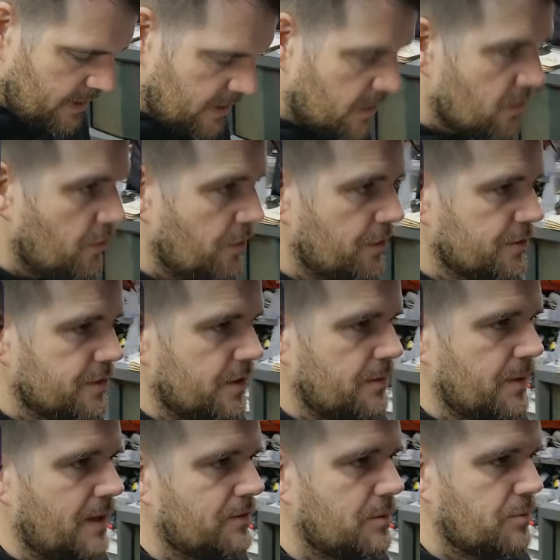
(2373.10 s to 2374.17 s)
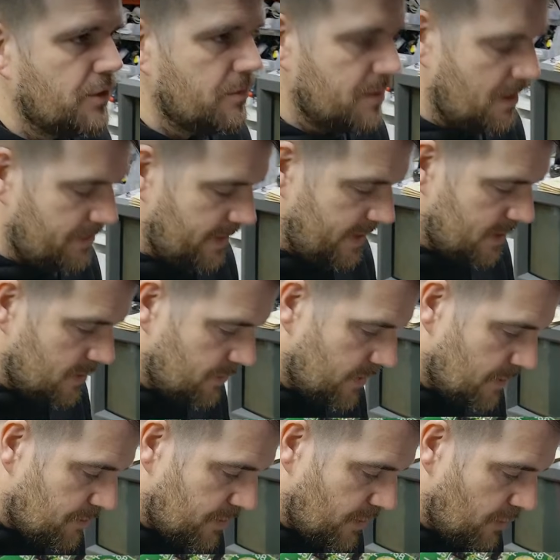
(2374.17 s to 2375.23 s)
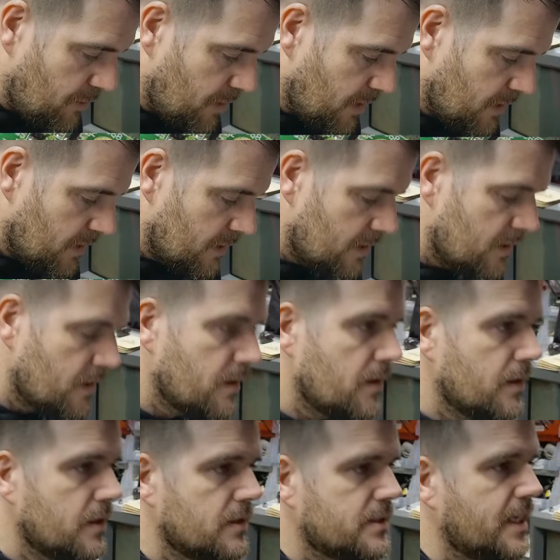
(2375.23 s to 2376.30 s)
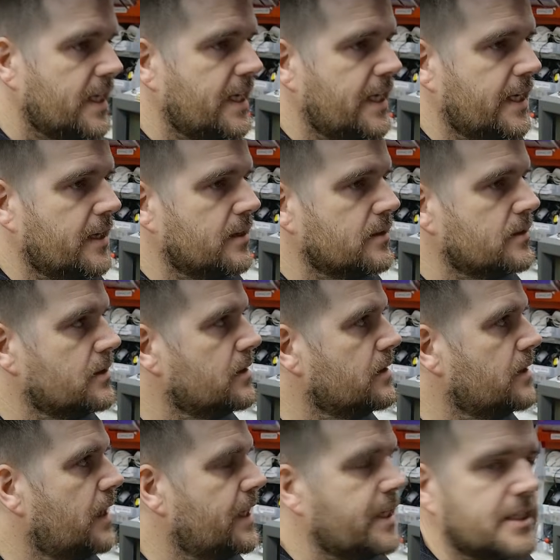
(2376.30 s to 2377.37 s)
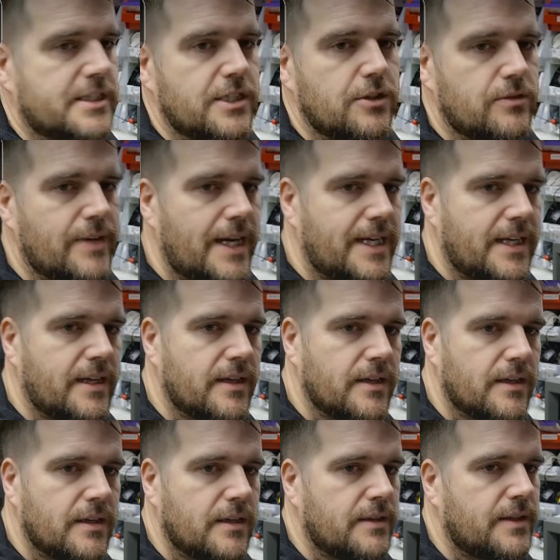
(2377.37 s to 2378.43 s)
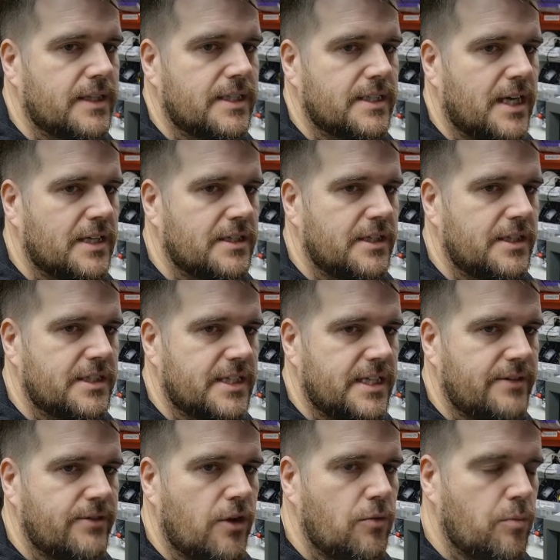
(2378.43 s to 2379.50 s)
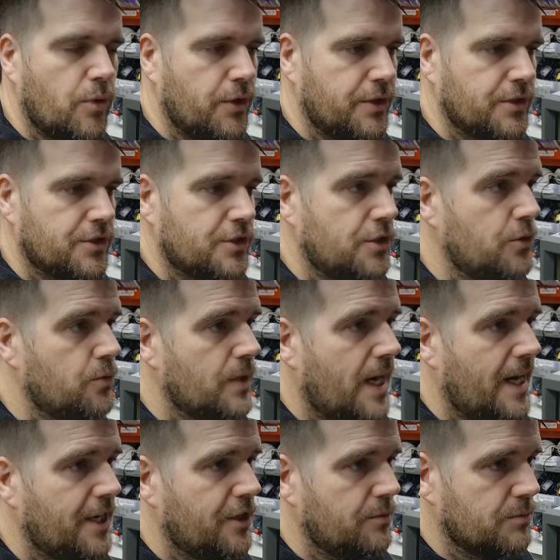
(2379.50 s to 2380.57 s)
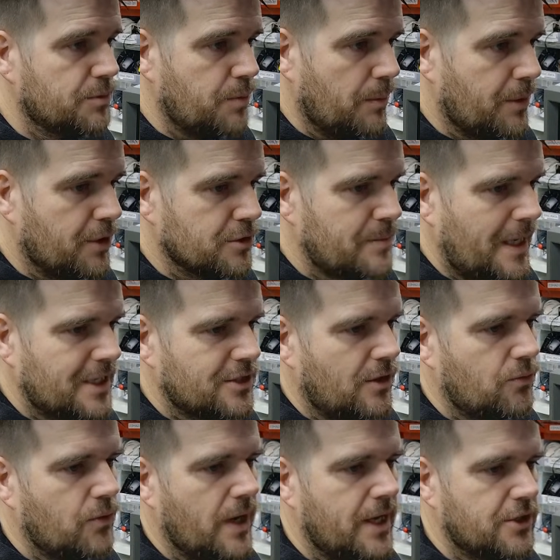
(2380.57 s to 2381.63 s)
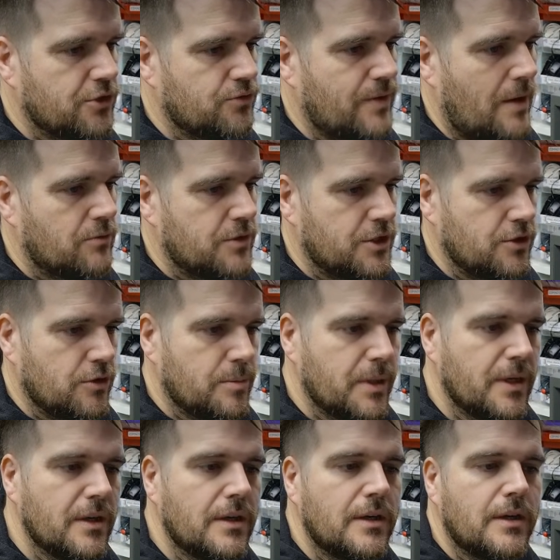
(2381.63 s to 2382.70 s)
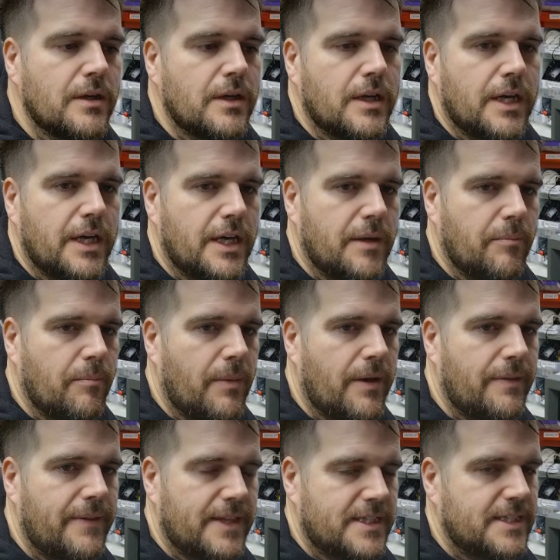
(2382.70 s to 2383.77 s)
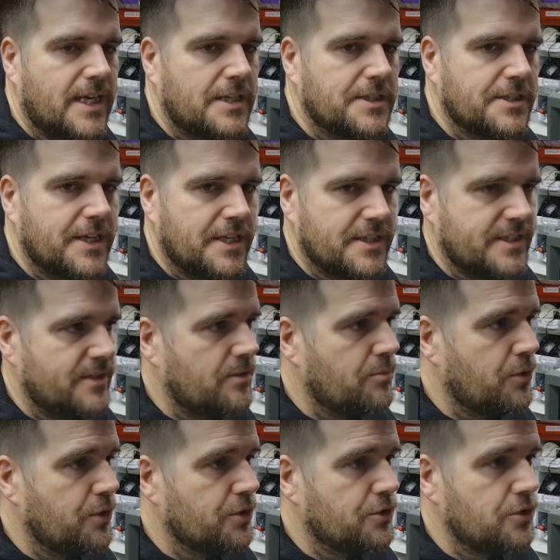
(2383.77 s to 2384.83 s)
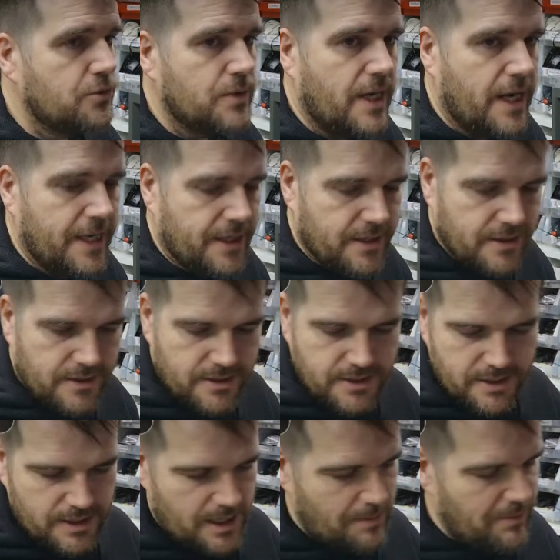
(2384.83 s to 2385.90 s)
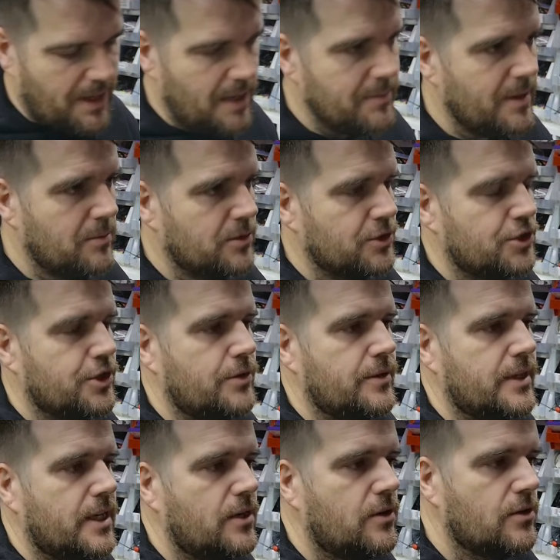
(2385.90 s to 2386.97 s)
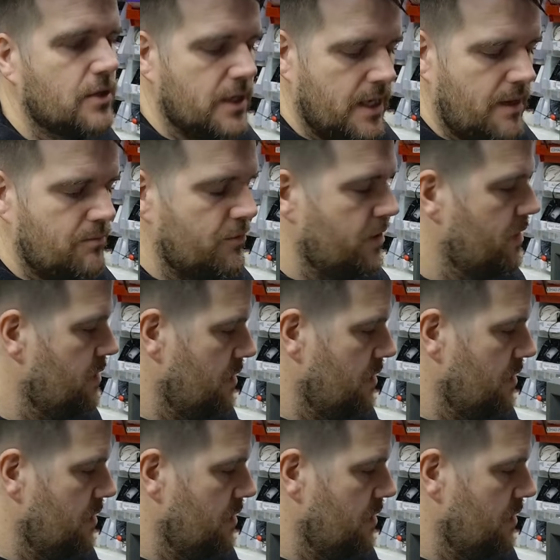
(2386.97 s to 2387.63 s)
coil. Sorry, we'll have to probe down here. So we're going to probe, say, here. And you can see already, this is actually 0.29 ohms. But because my software just rounds it up, this is actually saying 0.29. I might be able to show you that on camera.